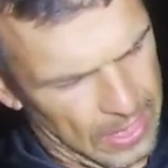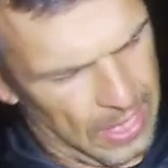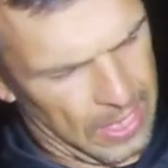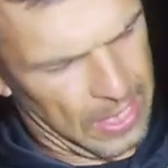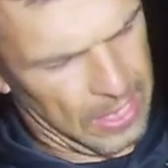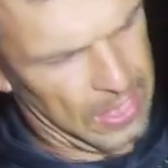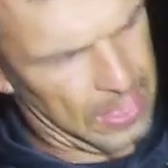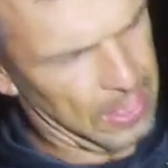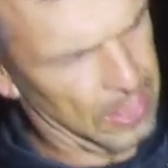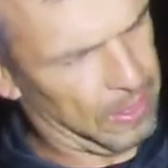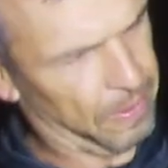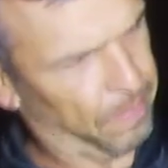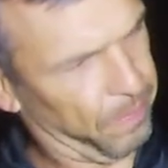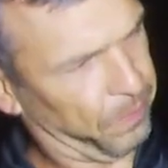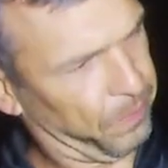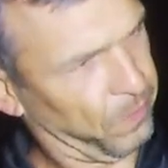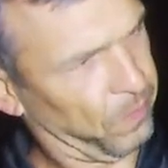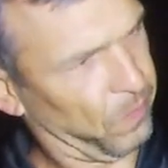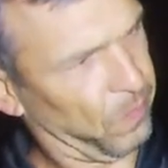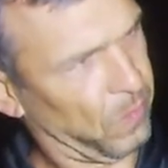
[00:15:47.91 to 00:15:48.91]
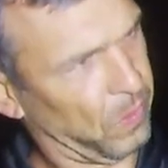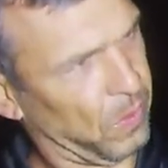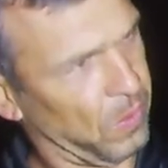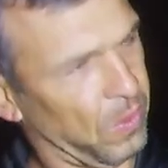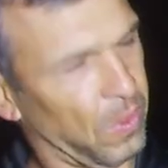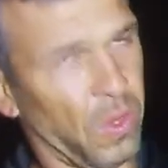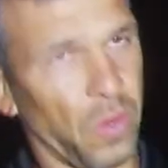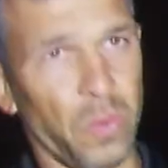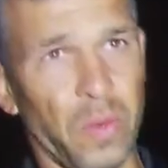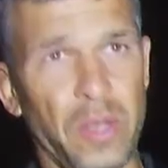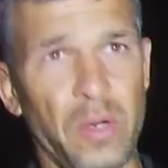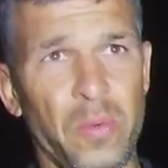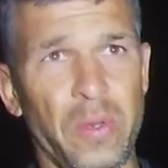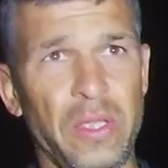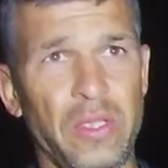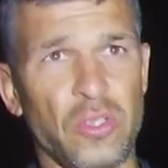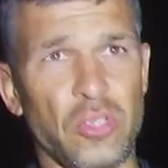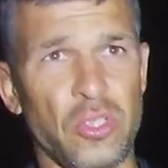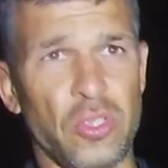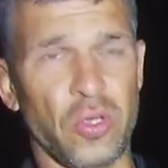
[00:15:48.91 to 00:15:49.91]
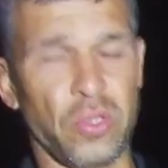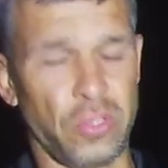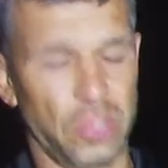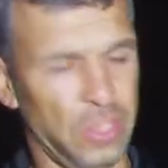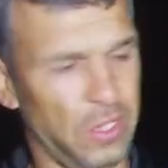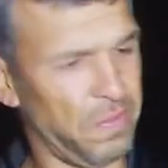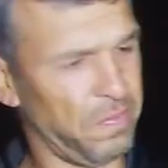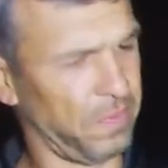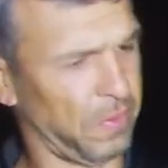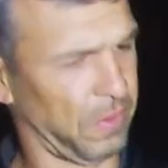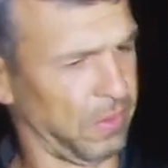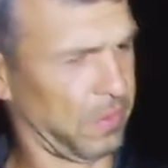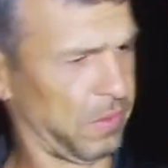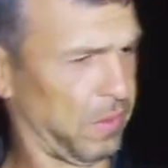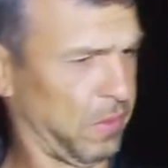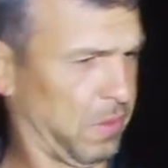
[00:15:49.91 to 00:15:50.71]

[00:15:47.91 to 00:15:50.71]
And uh, yo, what a way to start the evening.